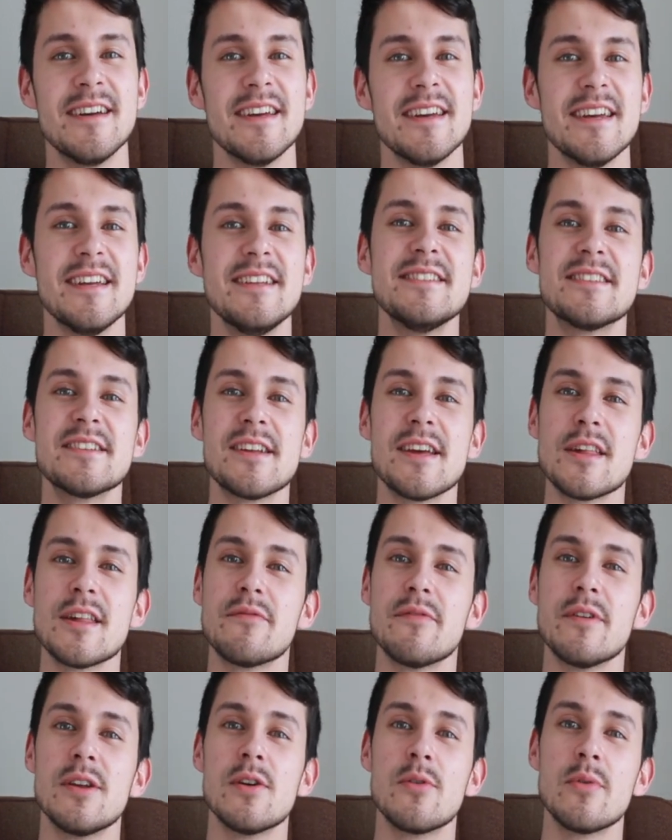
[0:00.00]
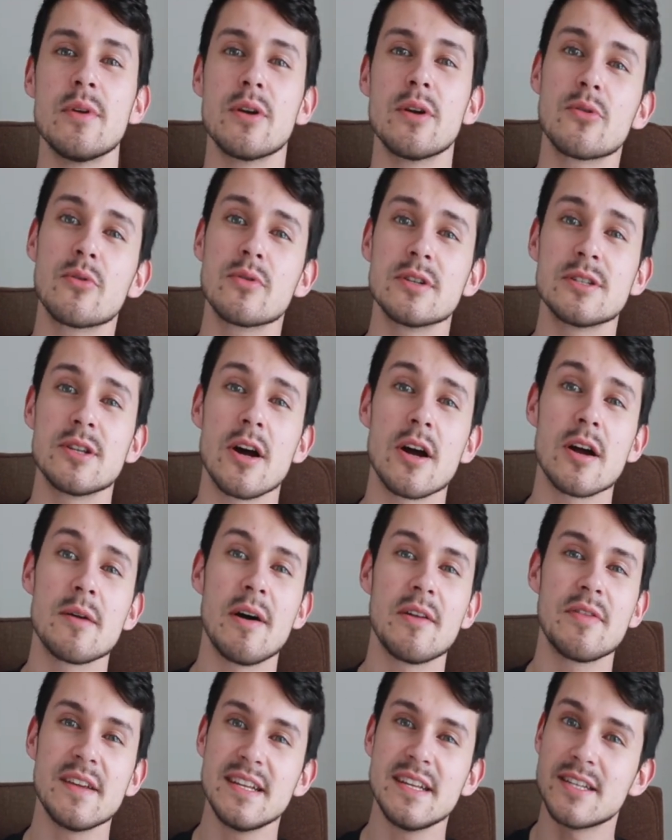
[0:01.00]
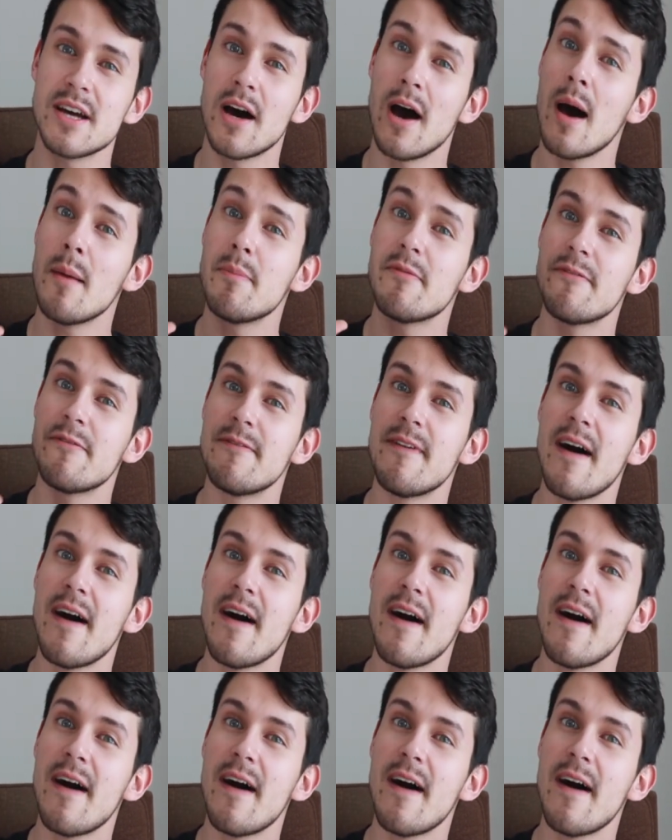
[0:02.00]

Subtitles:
In today's video, we are going to talk about the top